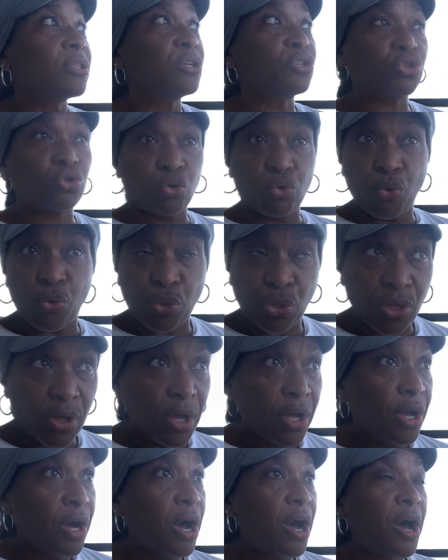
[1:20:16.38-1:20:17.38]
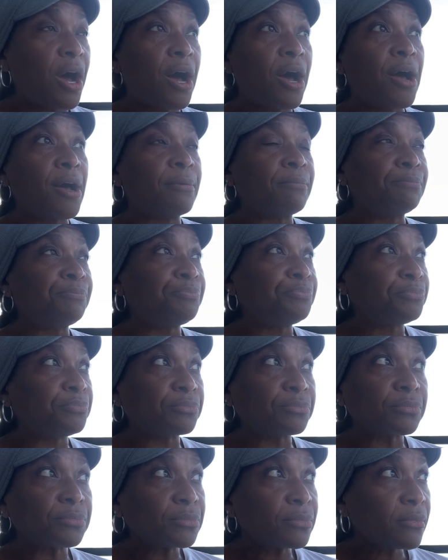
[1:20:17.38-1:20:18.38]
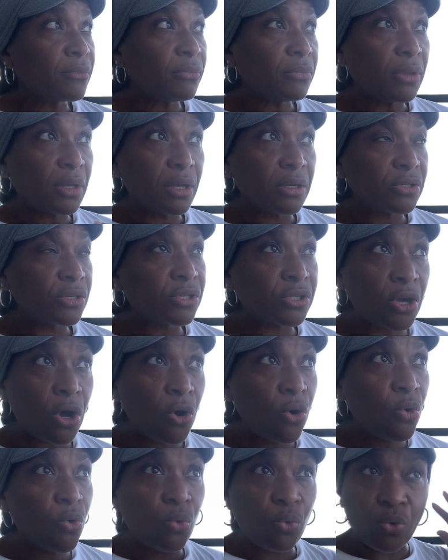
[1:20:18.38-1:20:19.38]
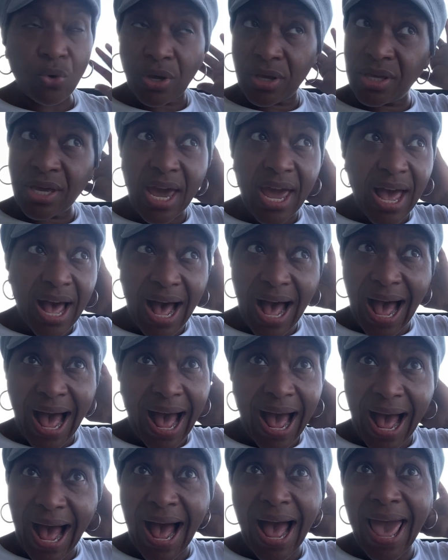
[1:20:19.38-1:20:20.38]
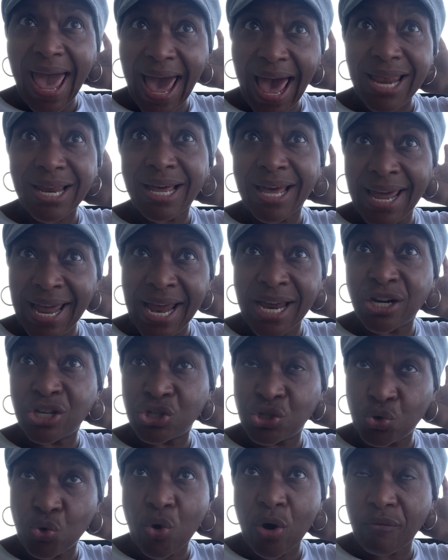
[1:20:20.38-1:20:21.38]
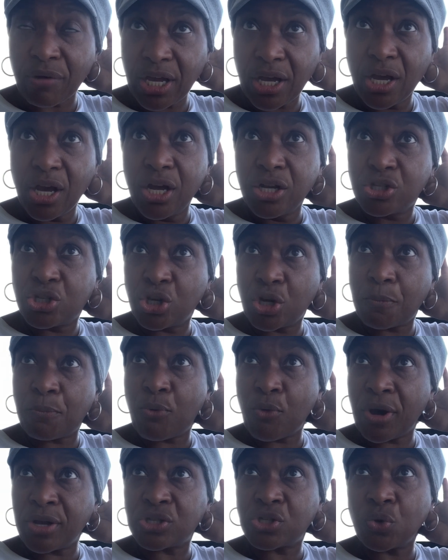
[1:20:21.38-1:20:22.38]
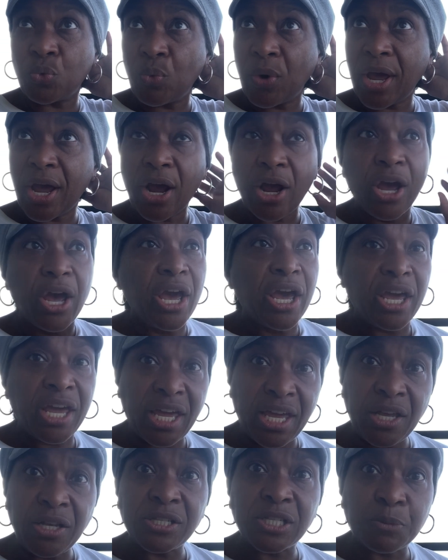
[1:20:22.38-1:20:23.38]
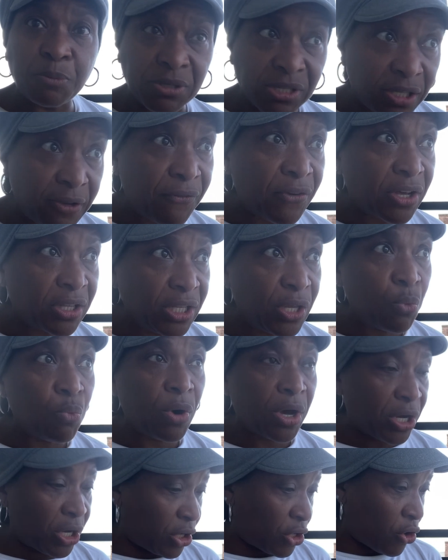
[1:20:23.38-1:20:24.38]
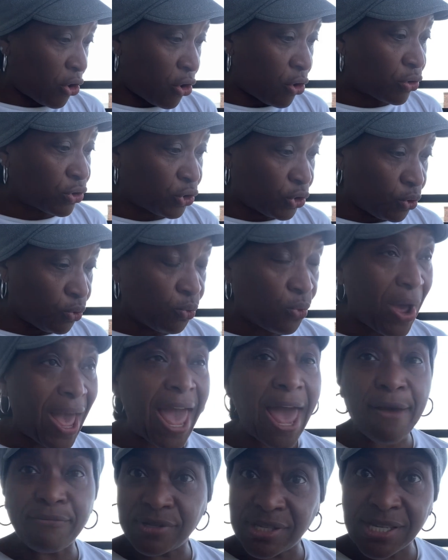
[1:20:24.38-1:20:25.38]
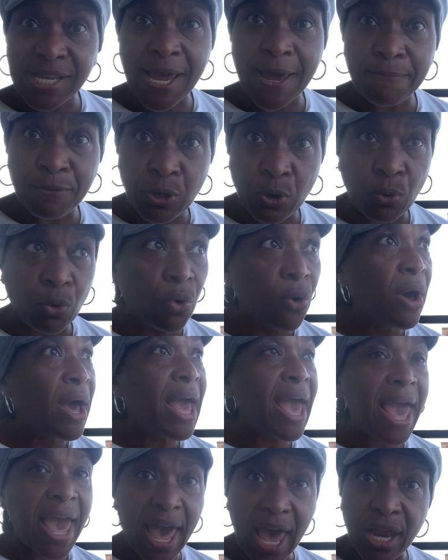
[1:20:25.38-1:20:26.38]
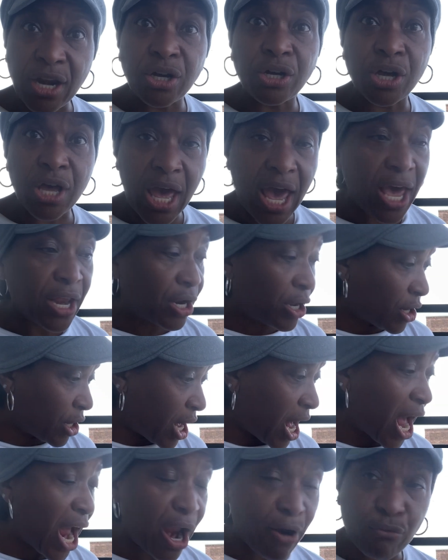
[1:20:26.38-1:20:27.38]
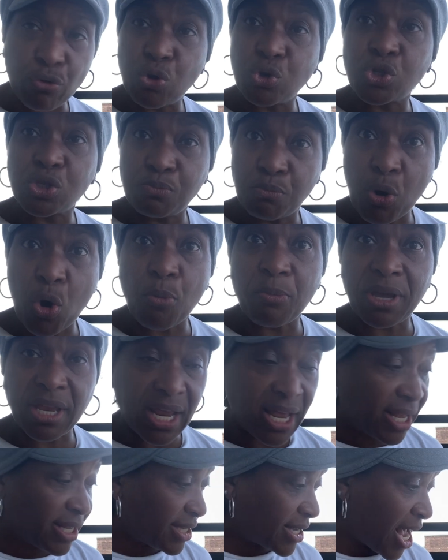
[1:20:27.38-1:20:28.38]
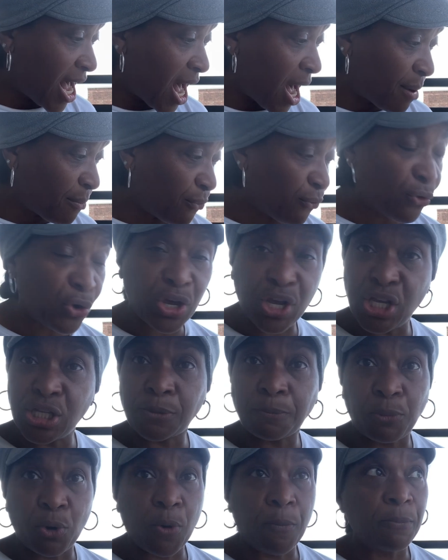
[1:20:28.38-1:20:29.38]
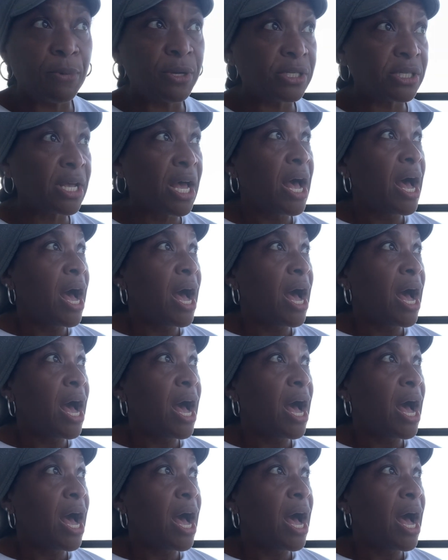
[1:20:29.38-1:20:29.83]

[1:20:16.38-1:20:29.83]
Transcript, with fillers: the truth um so yeah I, I had a hannah story to the point to where he specifically wanted her to have Samuel at a at a Kairos moment in time for his purpose.